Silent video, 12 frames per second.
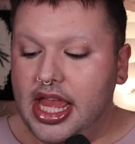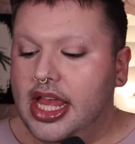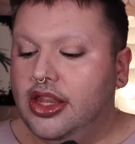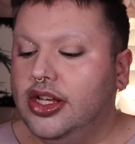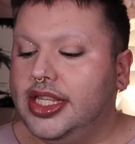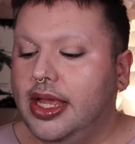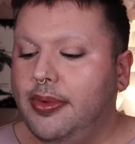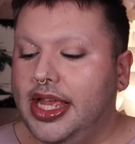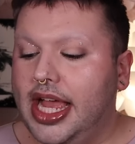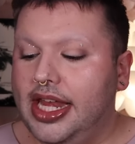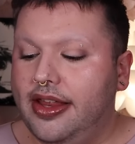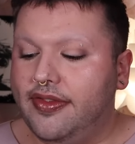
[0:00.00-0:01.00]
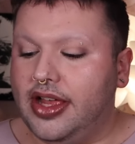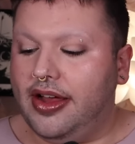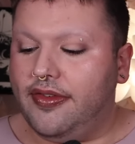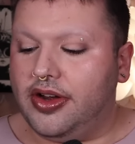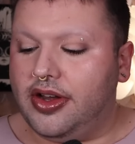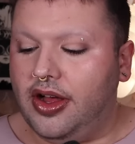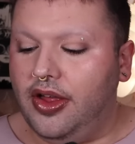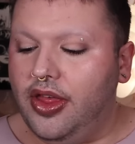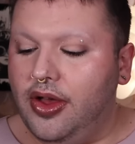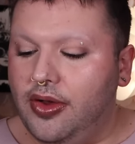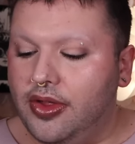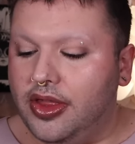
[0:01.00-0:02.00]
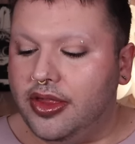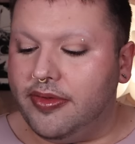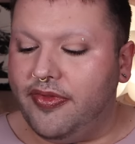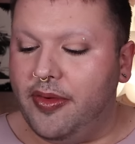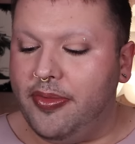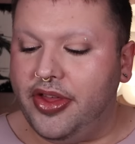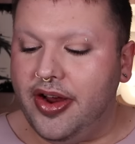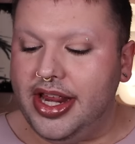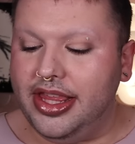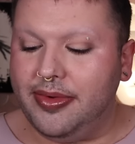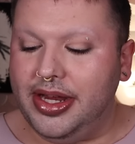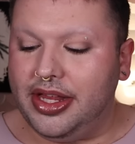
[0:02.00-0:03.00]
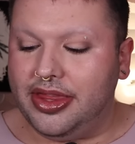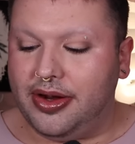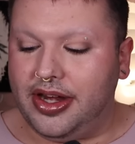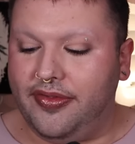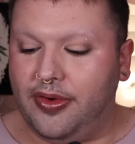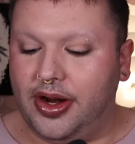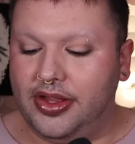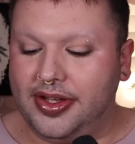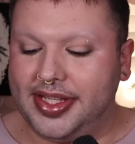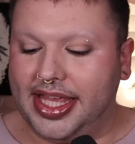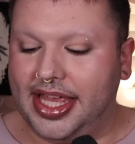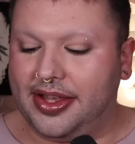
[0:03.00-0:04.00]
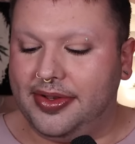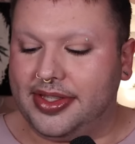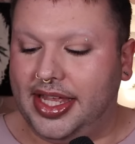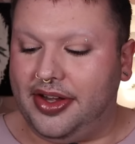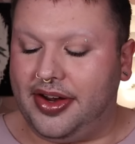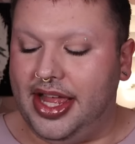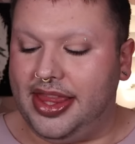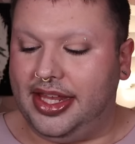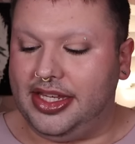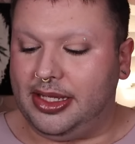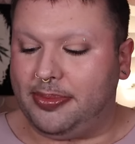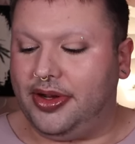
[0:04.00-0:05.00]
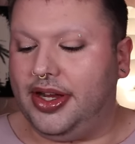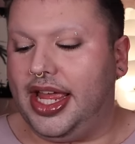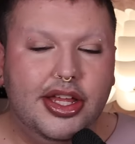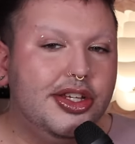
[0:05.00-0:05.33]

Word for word: Looks like we kind of covered, although from 33 to 34, it looks like it goes lighter and then deeper again.